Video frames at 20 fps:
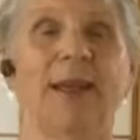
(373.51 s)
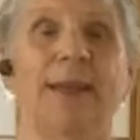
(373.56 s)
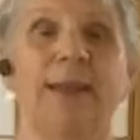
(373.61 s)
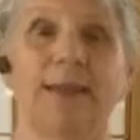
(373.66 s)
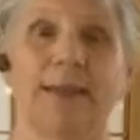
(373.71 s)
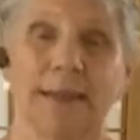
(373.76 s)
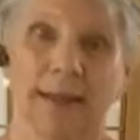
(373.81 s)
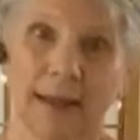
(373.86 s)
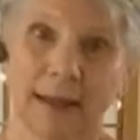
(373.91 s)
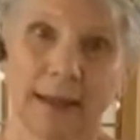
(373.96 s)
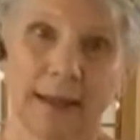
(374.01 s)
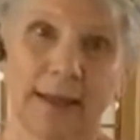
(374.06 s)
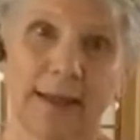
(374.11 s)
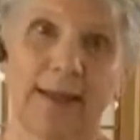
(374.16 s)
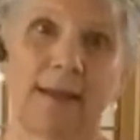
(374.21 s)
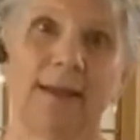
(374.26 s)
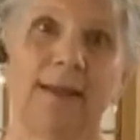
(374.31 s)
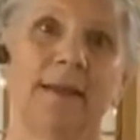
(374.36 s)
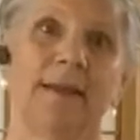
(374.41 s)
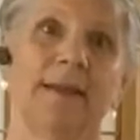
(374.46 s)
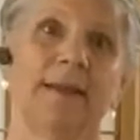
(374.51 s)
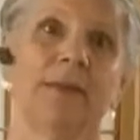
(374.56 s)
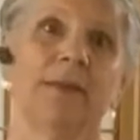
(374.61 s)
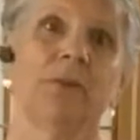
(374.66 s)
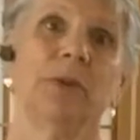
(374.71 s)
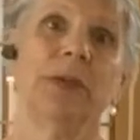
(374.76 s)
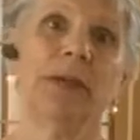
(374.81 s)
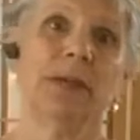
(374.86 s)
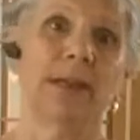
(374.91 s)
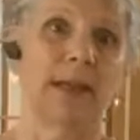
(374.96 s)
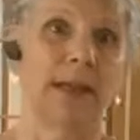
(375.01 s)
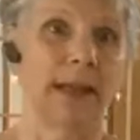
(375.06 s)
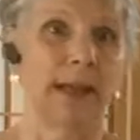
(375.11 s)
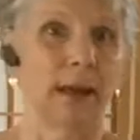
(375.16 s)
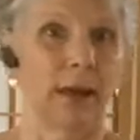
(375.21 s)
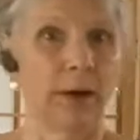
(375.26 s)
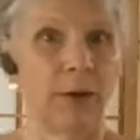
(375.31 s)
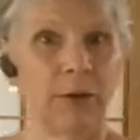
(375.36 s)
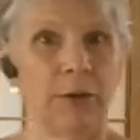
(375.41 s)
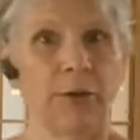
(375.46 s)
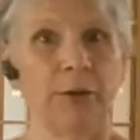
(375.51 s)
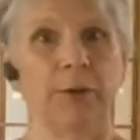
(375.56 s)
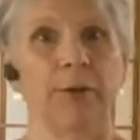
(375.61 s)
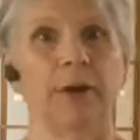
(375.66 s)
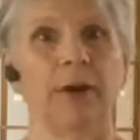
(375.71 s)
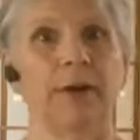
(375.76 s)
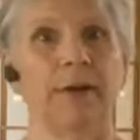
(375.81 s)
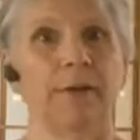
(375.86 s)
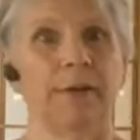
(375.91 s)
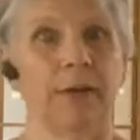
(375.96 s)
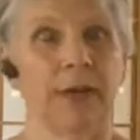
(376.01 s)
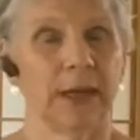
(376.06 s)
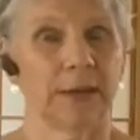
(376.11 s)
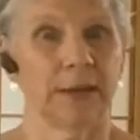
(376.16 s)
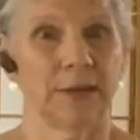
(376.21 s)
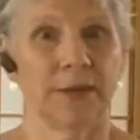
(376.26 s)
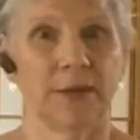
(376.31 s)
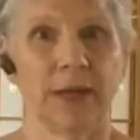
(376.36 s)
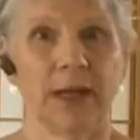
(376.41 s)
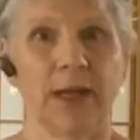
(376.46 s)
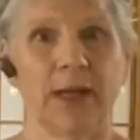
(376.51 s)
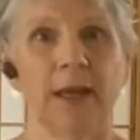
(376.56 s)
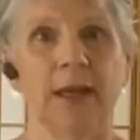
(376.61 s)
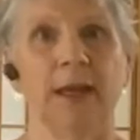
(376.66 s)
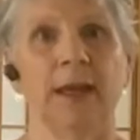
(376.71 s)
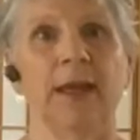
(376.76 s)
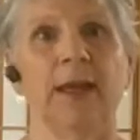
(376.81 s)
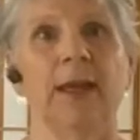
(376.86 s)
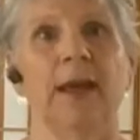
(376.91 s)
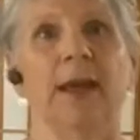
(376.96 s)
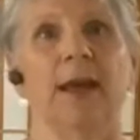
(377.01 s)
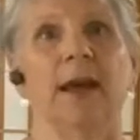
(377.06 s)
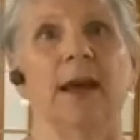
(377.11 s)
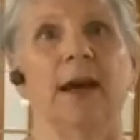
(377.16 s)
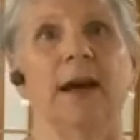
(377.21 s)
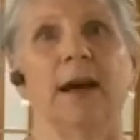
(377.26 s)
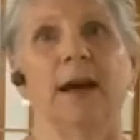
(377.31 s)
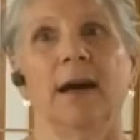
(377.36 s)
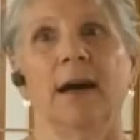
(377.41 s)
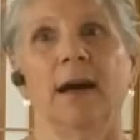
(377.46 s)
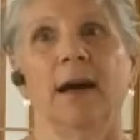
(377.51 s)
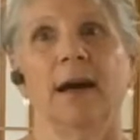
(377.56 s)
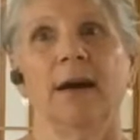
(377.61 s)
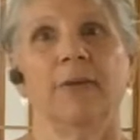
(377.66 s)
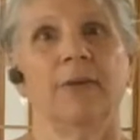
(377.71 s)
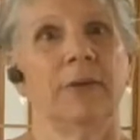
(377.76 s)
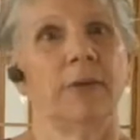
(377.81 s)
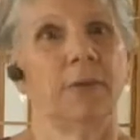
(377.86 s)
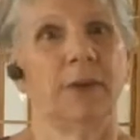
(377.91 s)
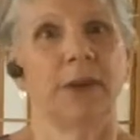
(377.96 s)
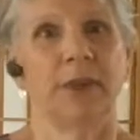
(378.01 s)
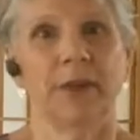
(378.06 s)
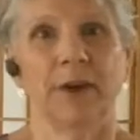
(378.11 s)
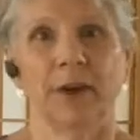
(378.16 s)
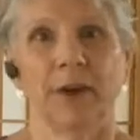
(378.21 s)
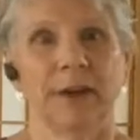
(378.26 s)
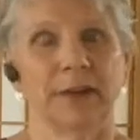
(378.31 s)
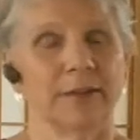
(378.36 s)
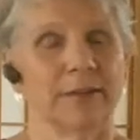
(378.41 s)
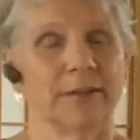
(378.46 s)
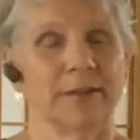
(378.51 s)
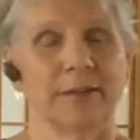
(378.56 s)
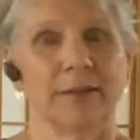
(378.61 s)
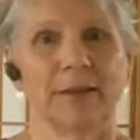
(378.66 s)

Second is we need to let go of yesterday, of what we thought,